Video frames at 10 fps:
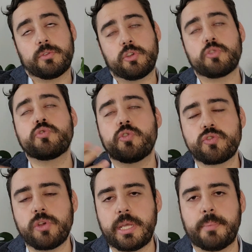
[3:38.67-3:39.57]
those
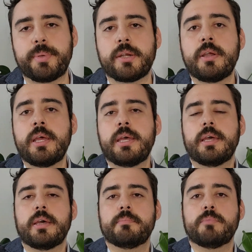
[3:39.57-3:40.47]
usually appear
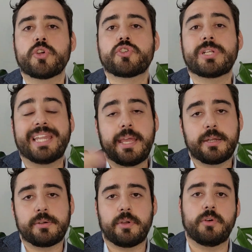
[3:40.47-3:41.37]
much
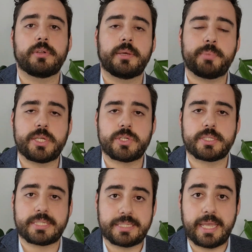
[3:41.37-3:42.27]
later on a
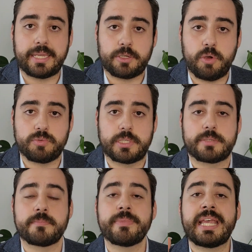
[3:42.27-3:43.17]
patient's
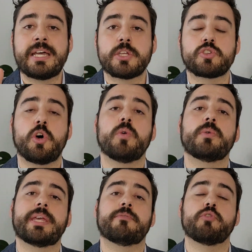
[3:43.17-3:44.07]
diagnosis.
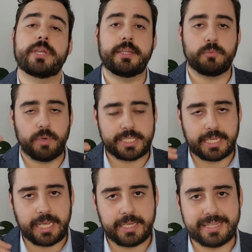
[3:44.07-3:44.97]
So if we, once
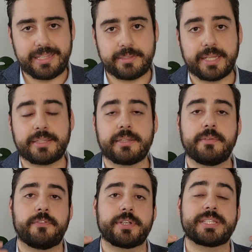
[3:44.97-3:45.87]
again, detect
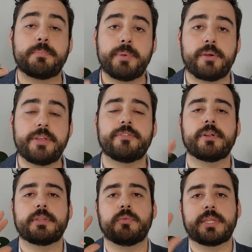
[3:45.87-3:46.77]
first the
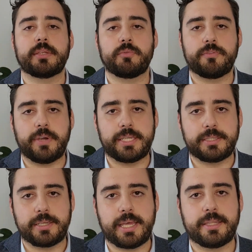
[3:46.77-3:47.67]
peripheral, the one that we find
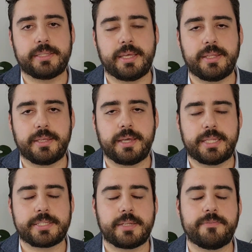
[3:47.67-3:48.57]
in
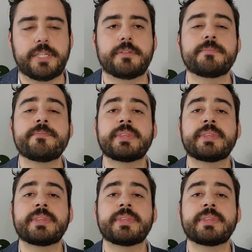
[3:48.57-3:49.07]
hands and feet,